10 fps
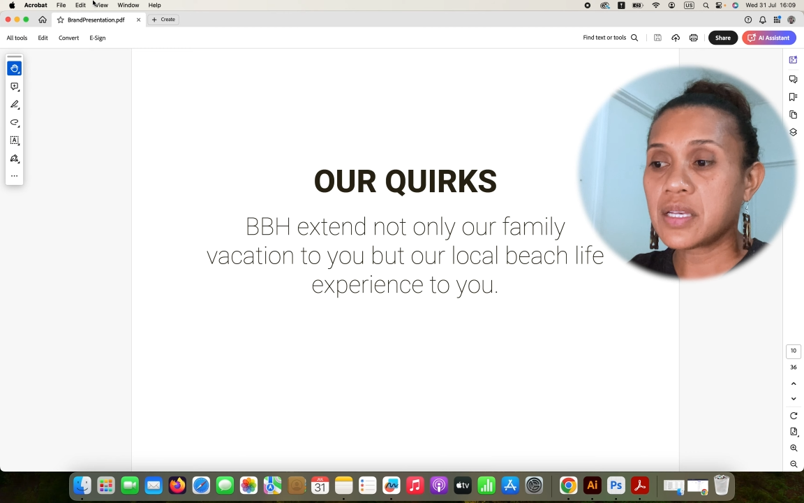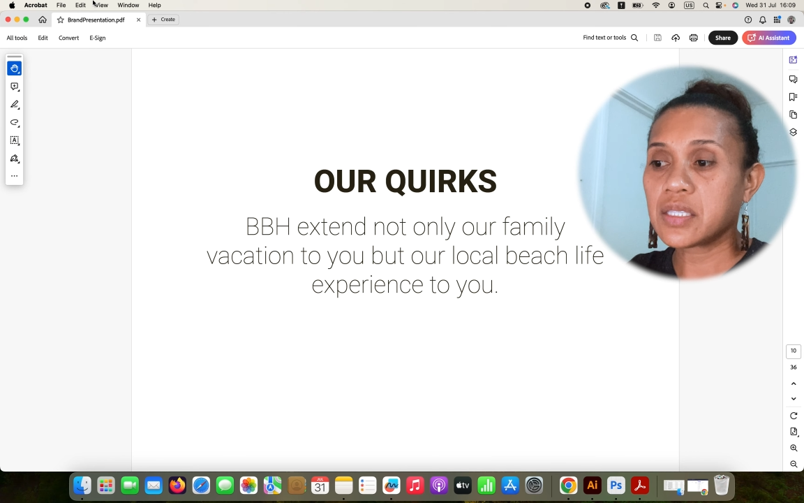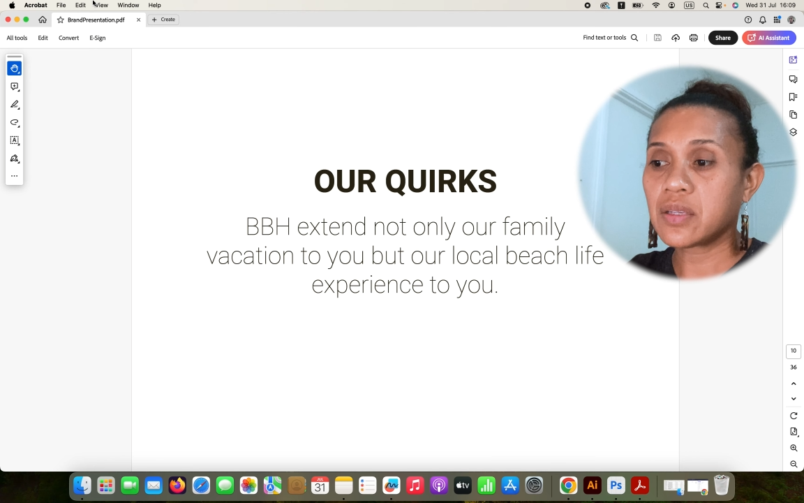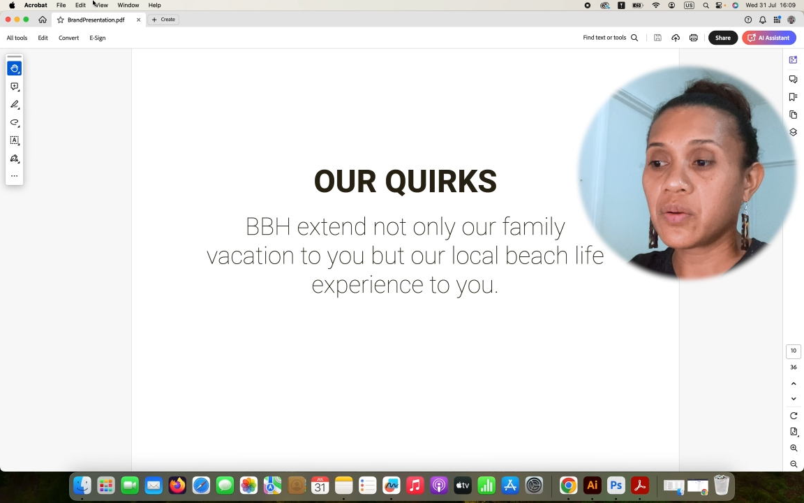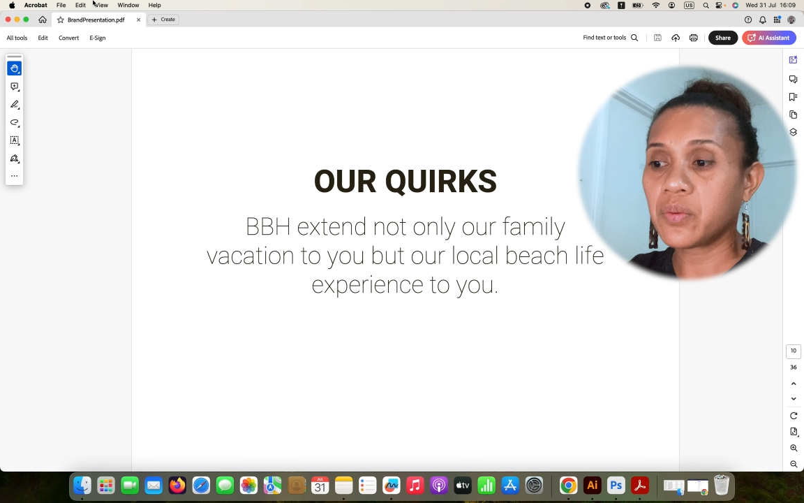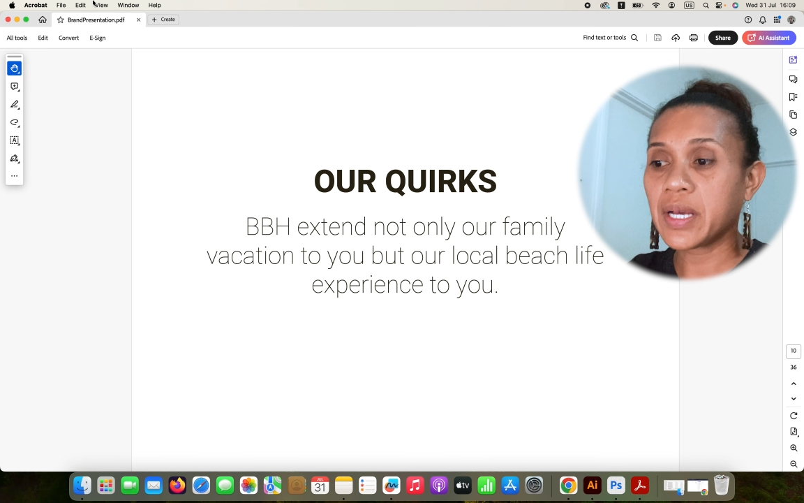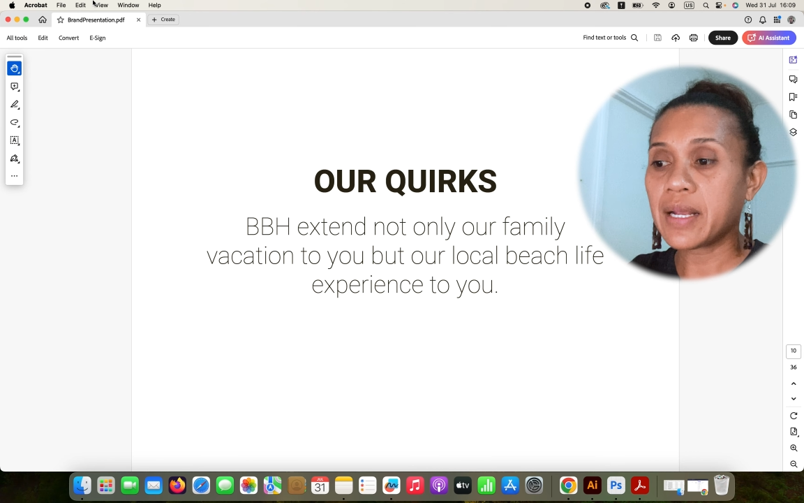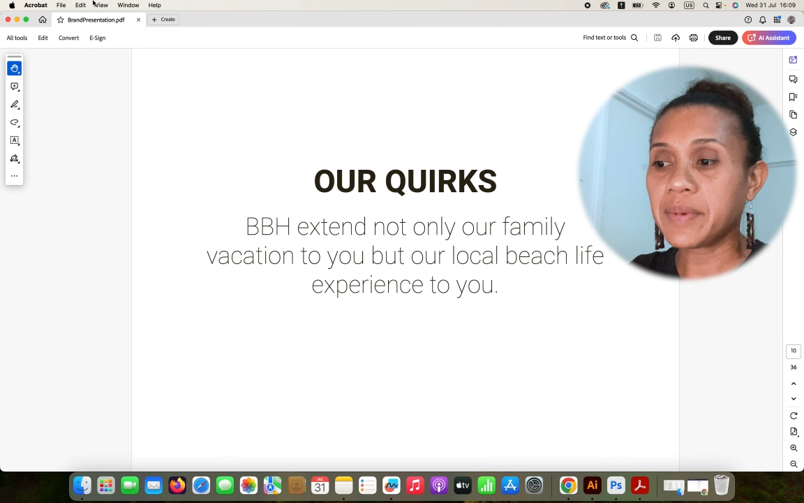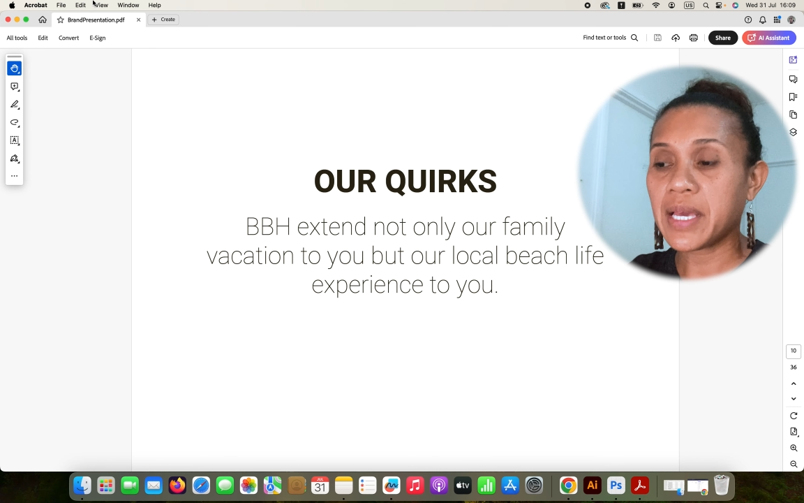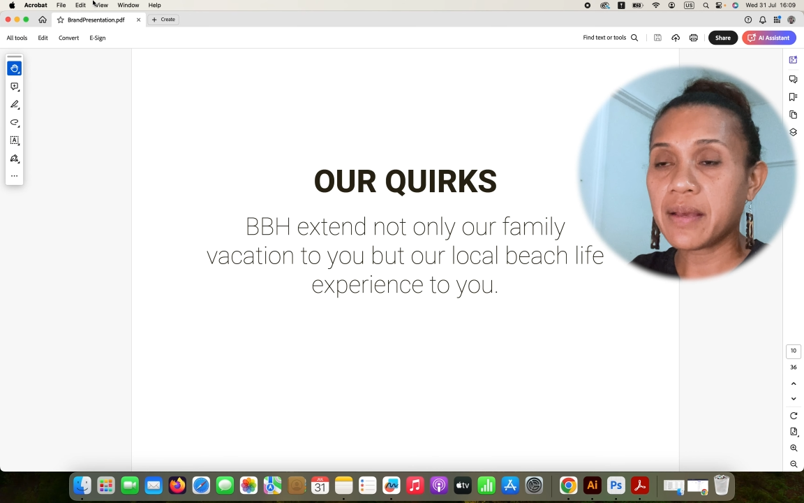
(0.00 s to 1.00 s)
so we
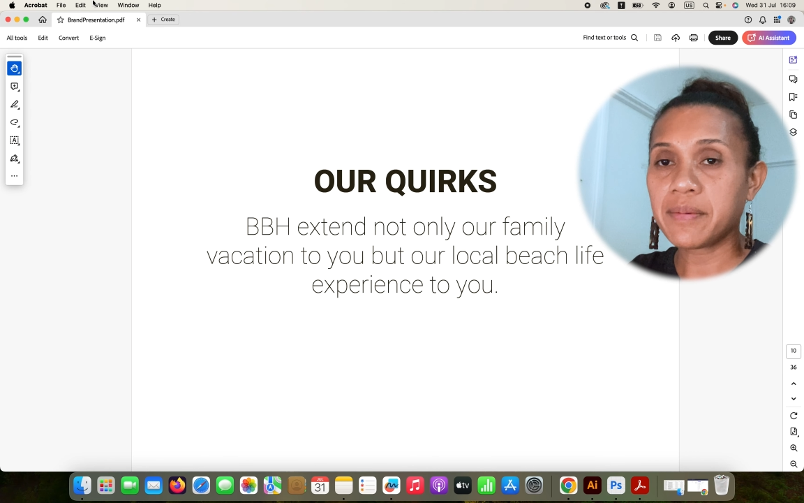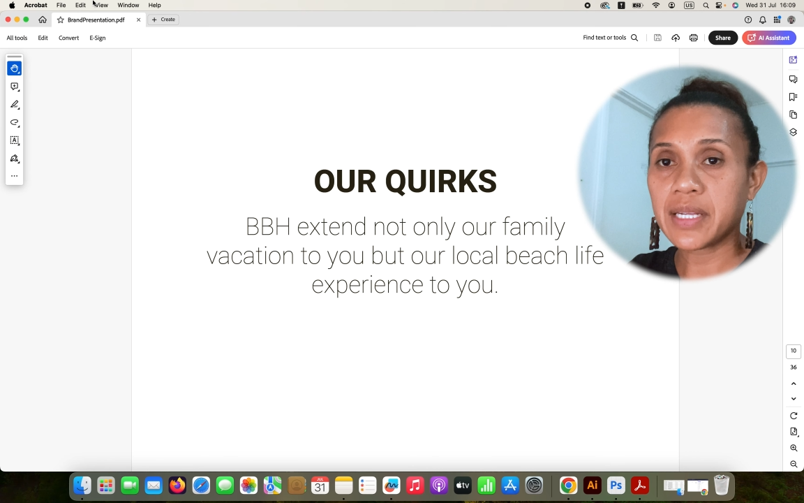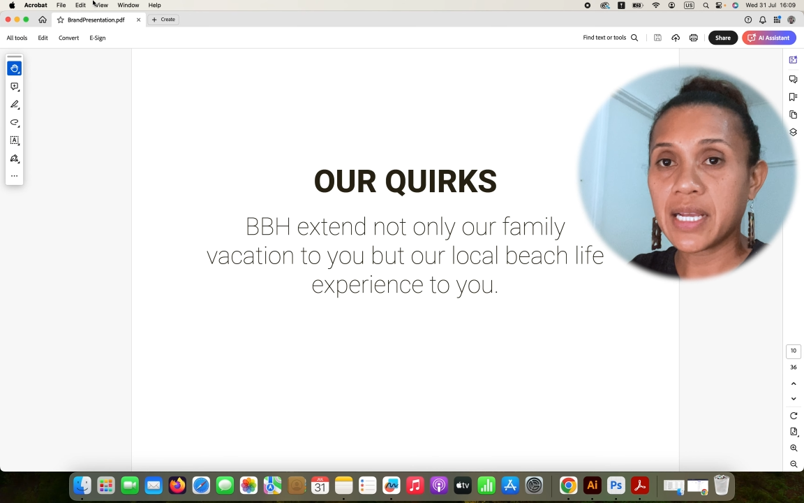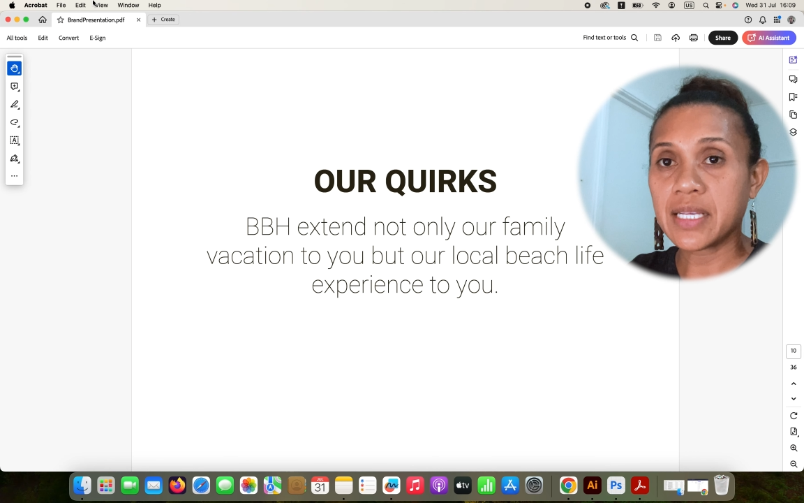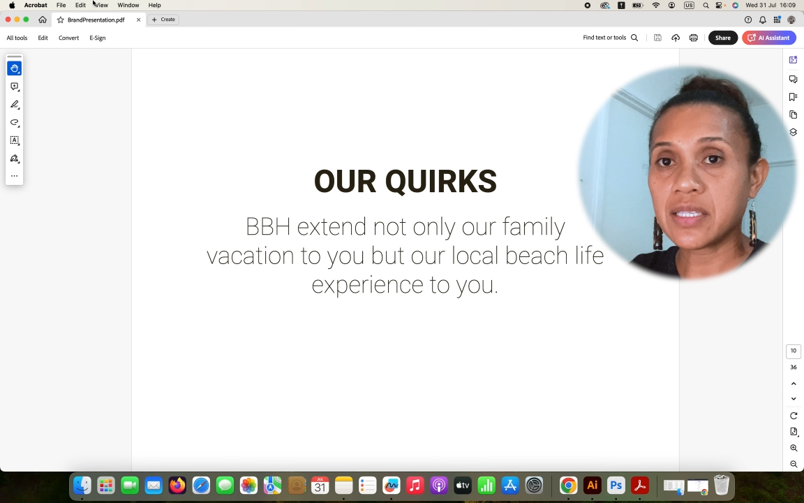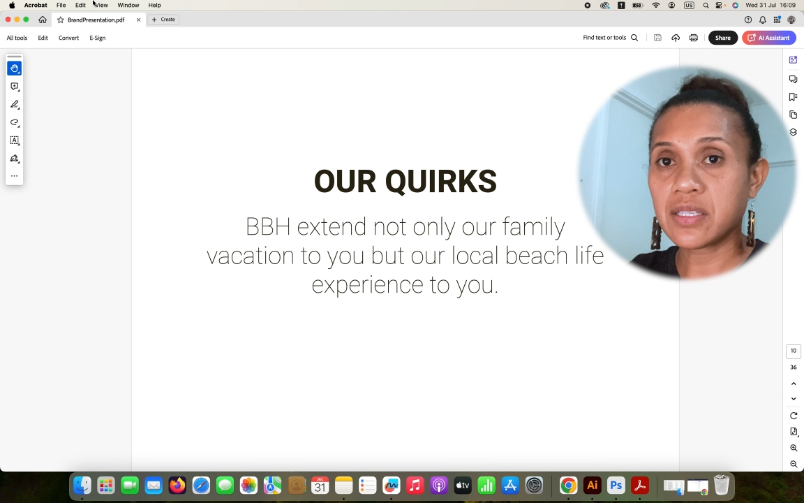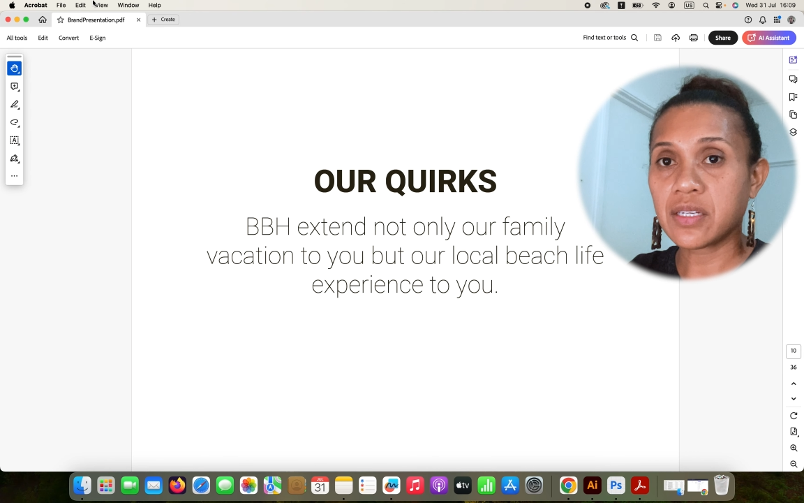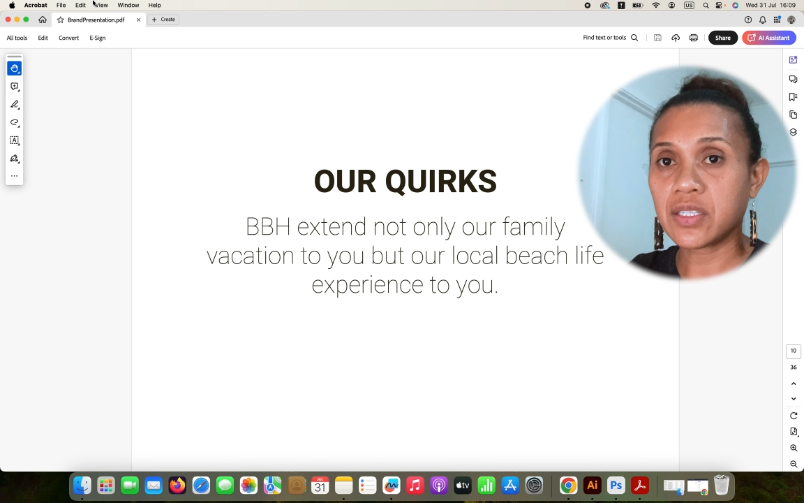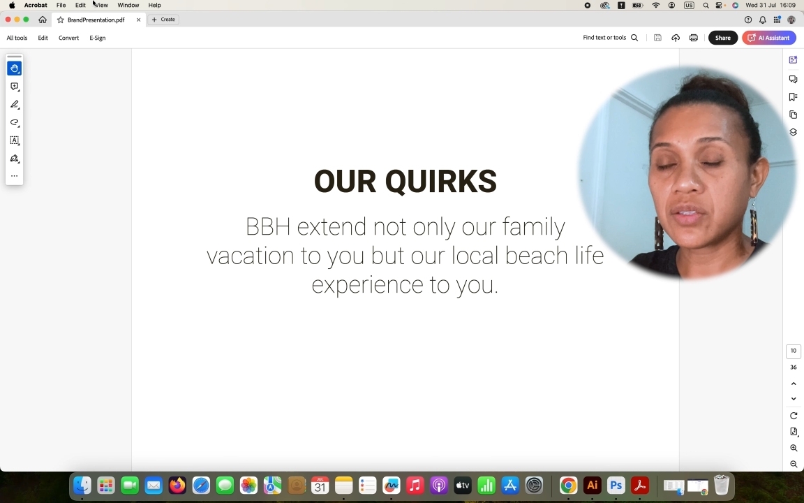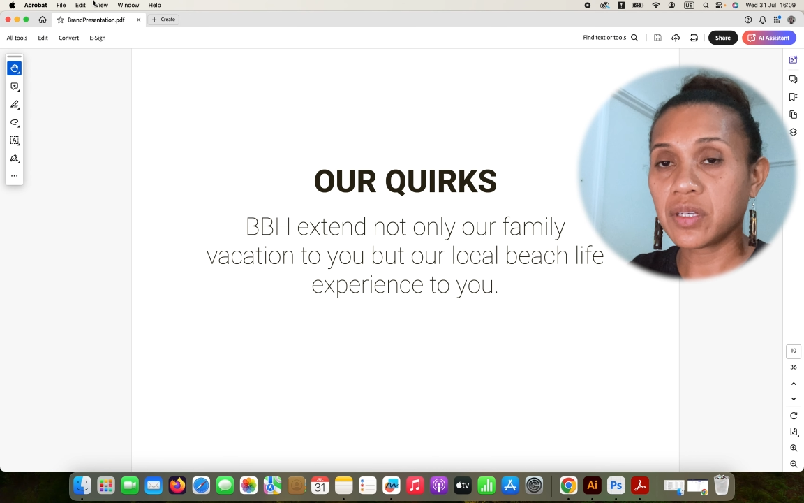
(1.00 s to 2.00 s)
gotta be able to
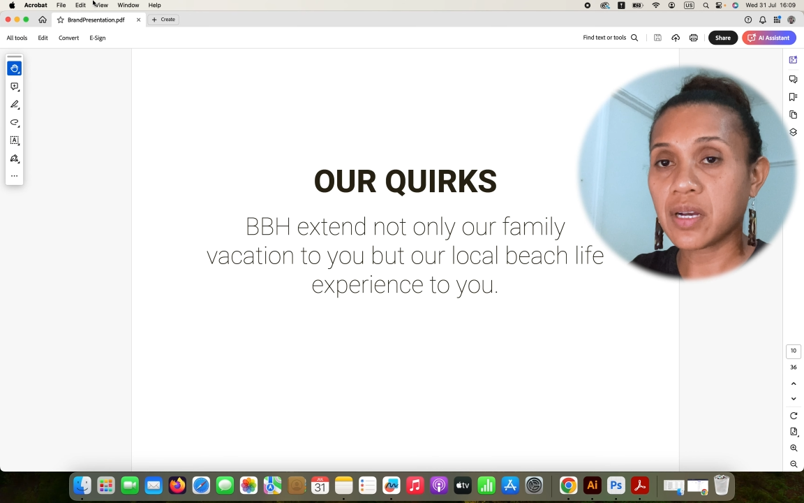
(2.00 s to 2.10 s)
answer to the